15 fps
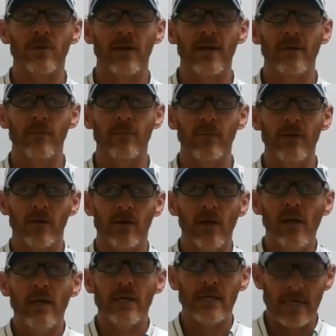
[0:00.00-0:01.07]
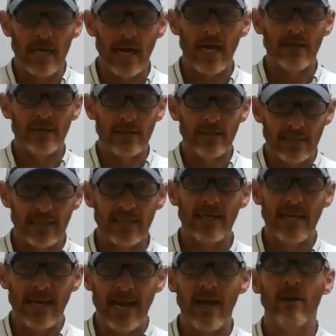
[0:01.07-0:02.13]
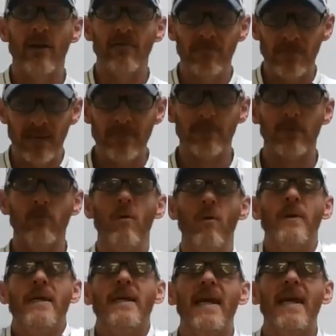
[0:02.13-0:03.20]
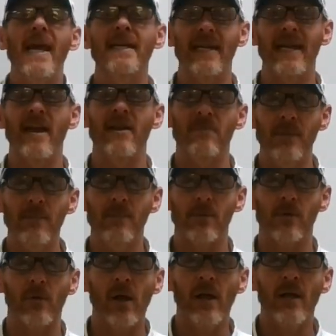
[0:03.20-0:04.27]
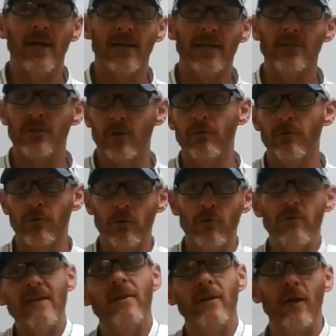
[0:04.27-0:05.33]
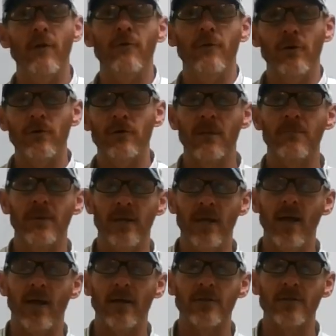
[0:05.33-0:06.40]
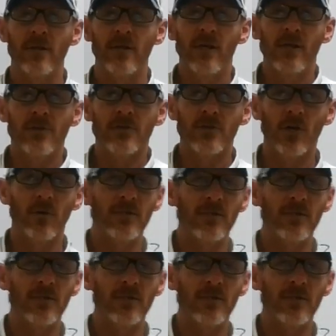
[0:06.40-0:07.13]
right? We are not getting out of people what we can get out of people, and so you need to go do something else. So